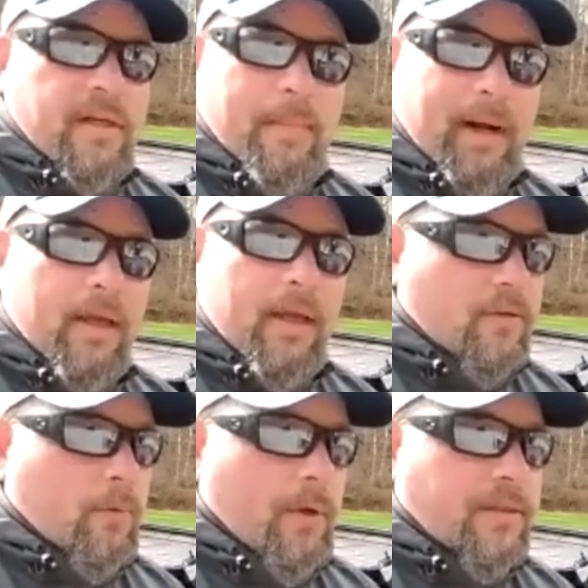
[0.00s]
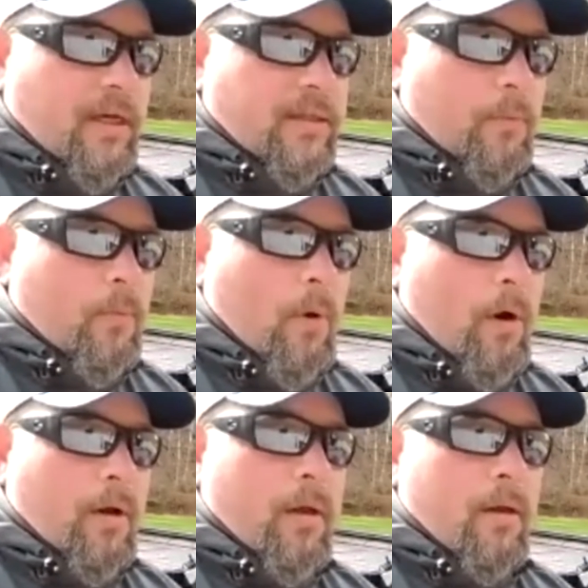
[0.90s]
If my kill switch doesn't
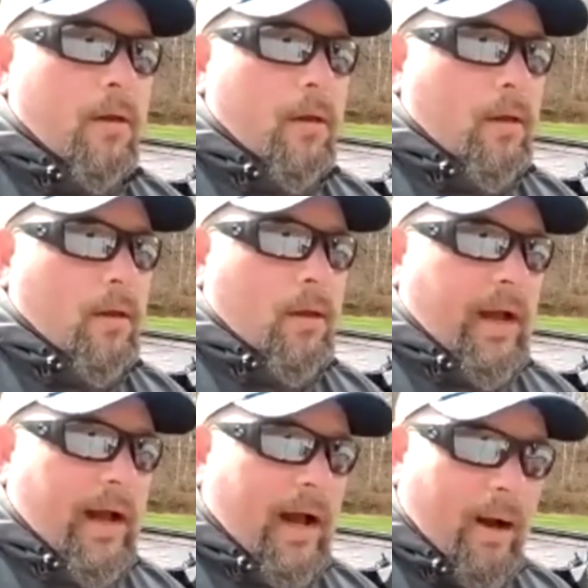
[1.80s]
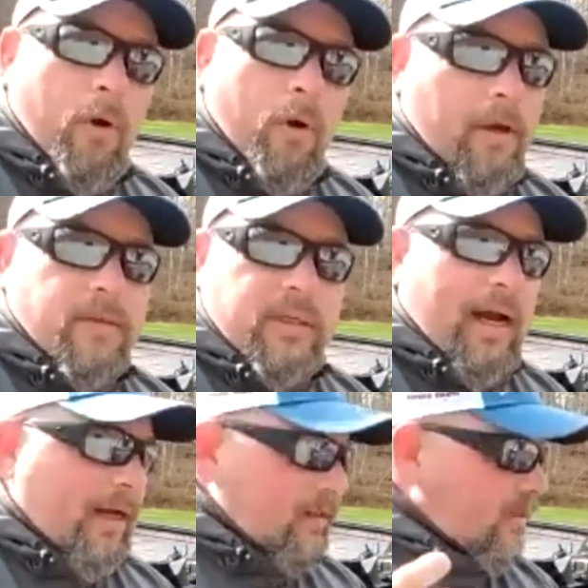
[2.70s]
work, I'm one of those
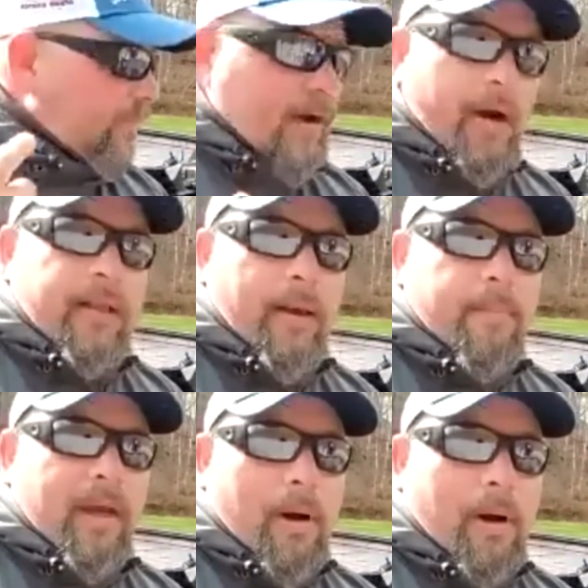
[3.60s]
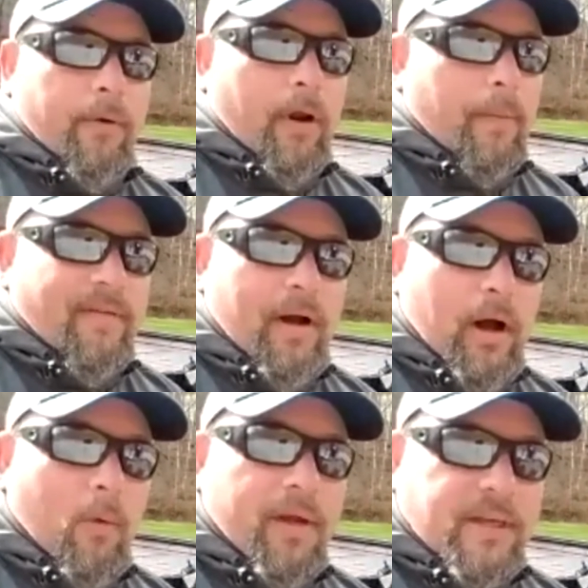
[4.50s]
guys, if I crank that big motor up, I've
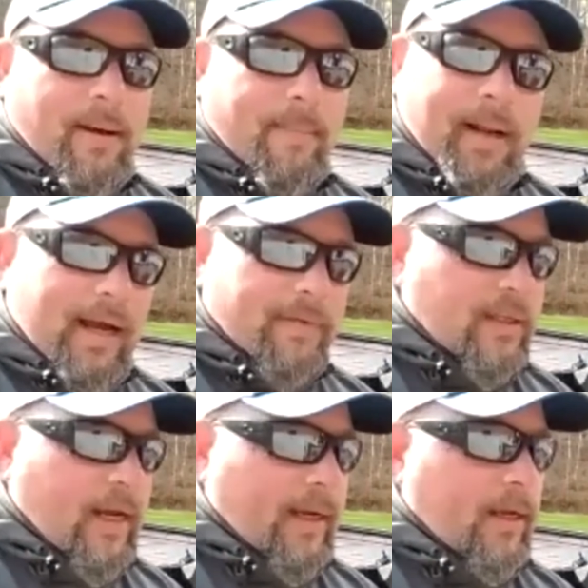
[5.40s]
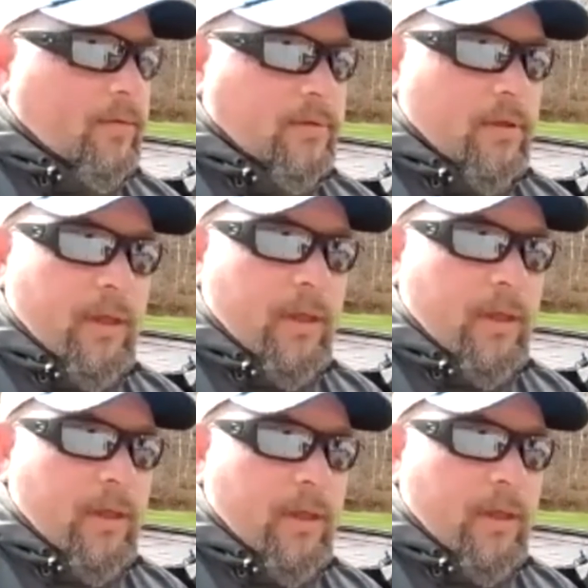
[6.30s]
always got my life jacket on. So that
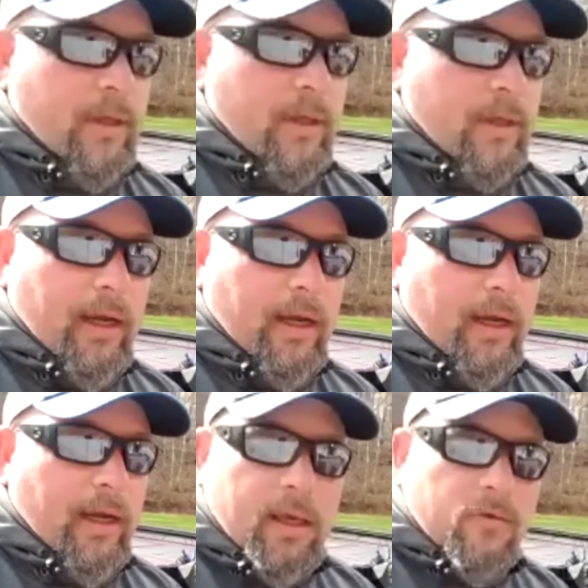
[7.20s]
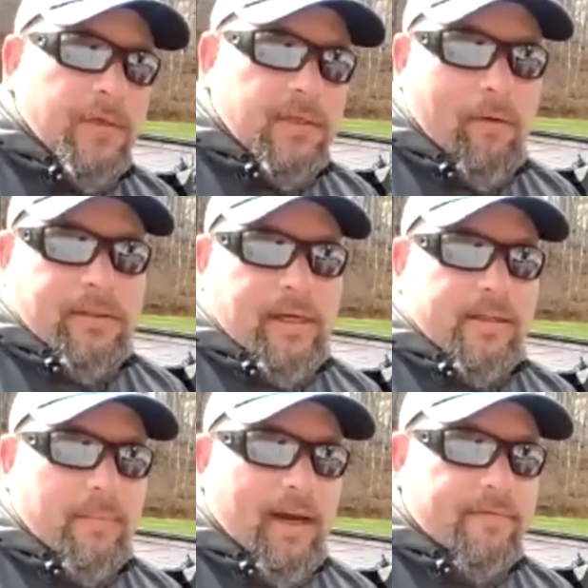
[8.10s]
kill switch is always attached to my life
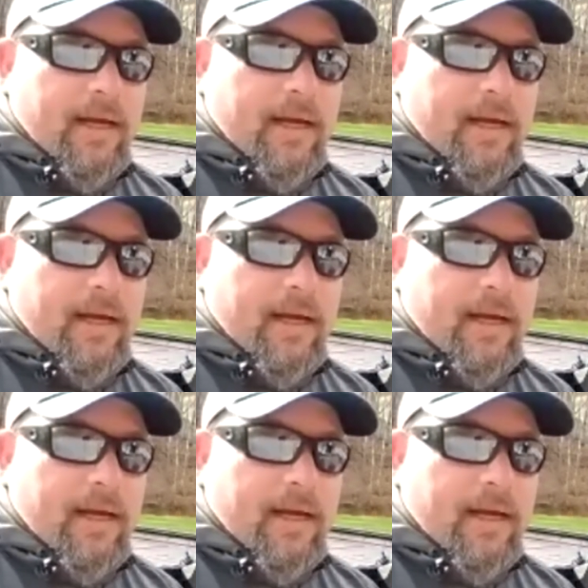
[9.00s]
jacket.